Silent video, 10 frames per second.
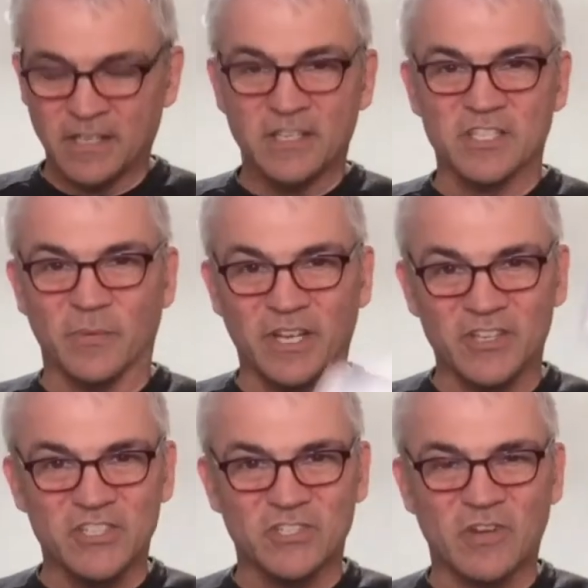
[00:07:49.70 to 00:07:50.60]
Someone else
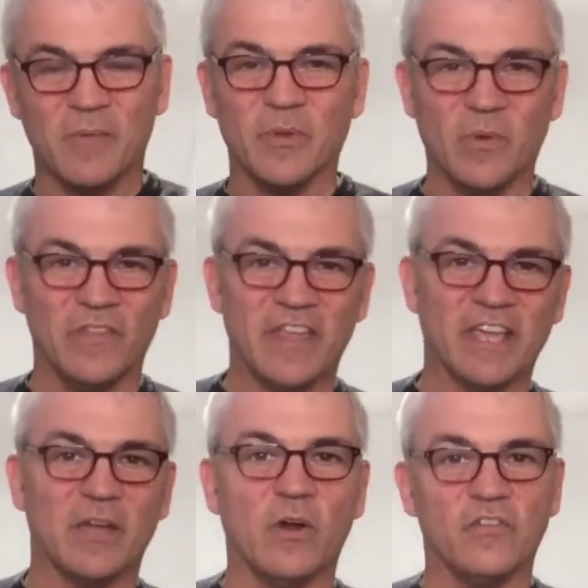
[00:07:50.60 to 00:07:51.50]
is grabbing one, they
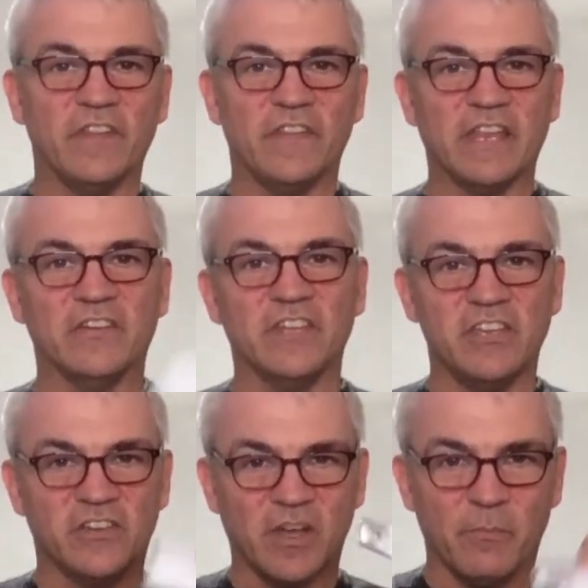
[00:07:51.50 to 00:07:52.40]
go off, and at the end of the day you
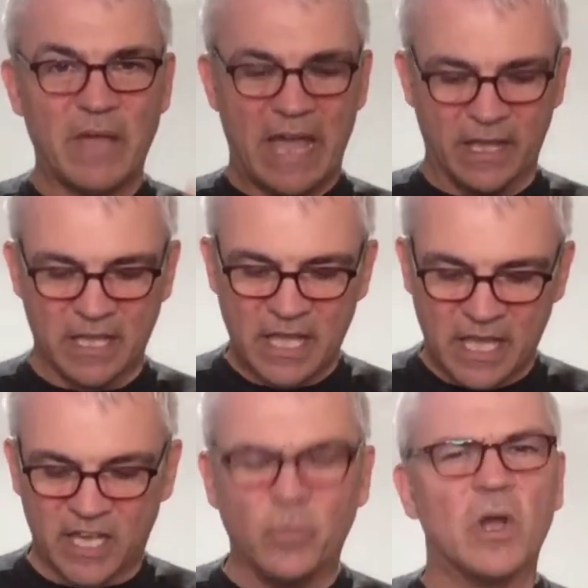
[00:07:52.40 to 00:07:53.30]
come back,
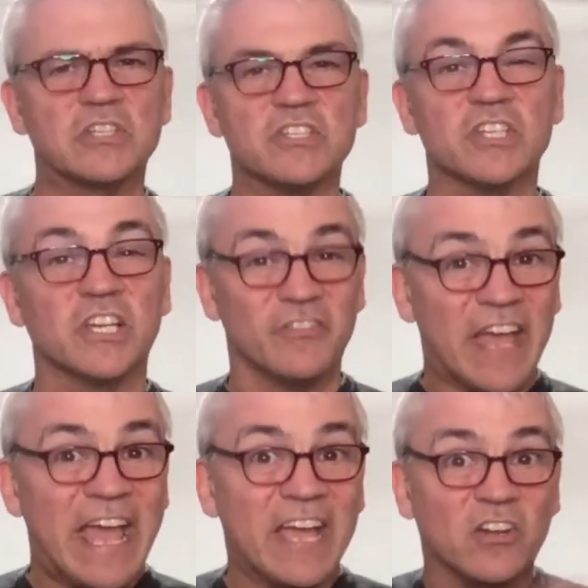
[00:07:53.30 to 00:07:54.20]
and it works as a kind of
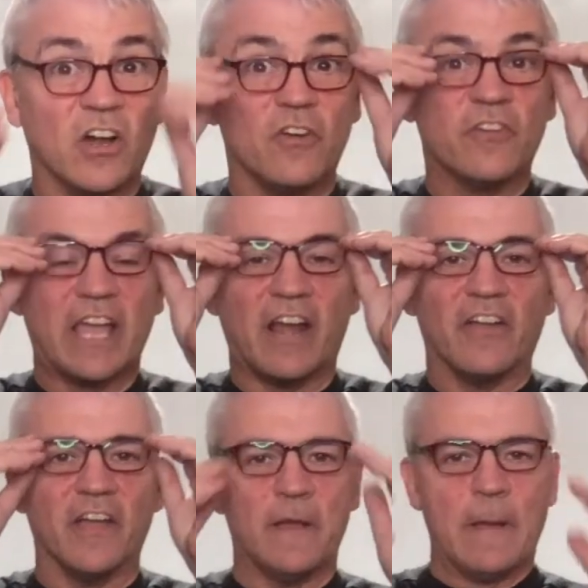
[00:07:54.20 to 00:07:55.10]
aircraft
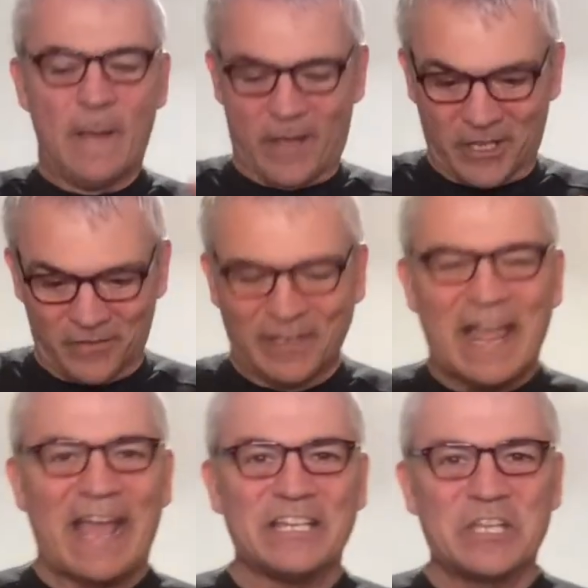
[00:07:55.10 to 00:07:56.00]
carrier, a kind of
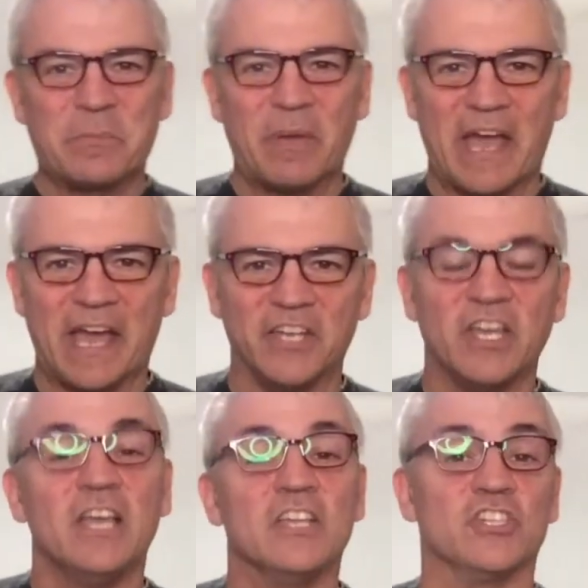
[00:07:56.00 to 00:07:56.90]
landing pad,
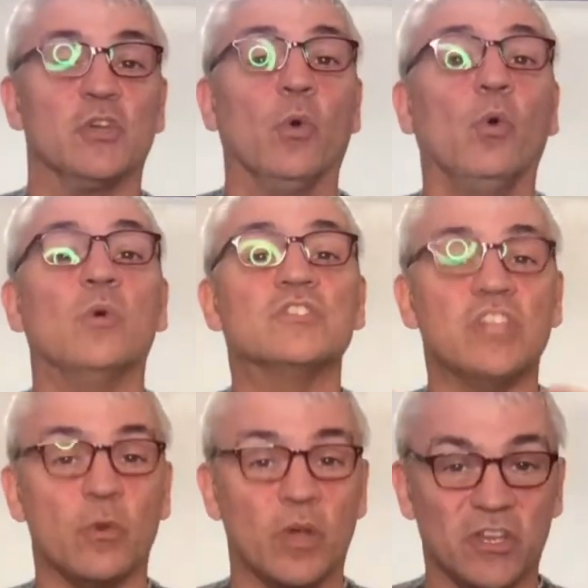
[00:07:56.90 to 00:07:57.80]
so you always
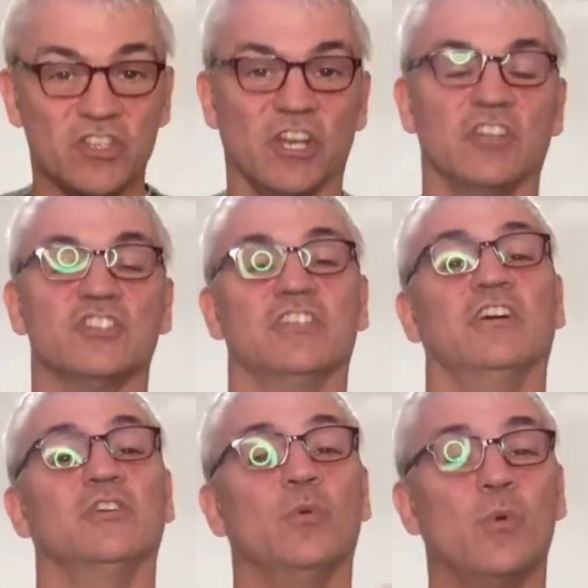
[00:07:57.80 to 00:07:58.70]
know where your chargers are,
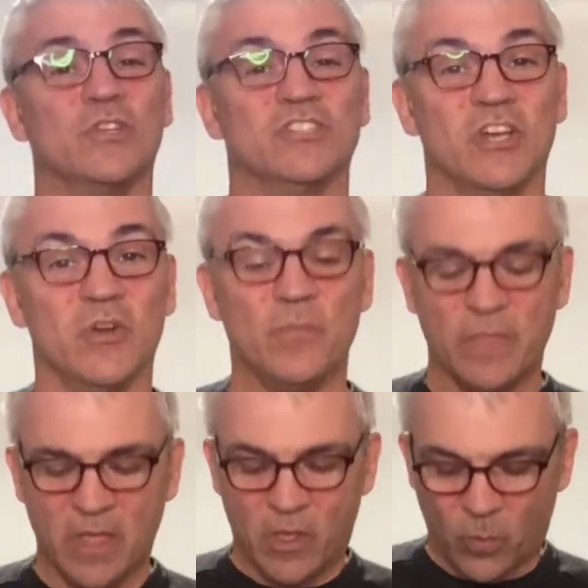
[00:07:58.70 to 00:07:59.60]
you always know
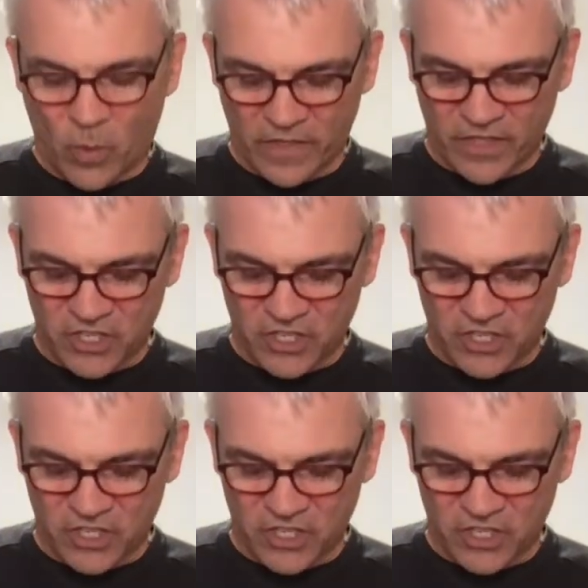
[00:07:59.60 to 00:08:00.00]
where they're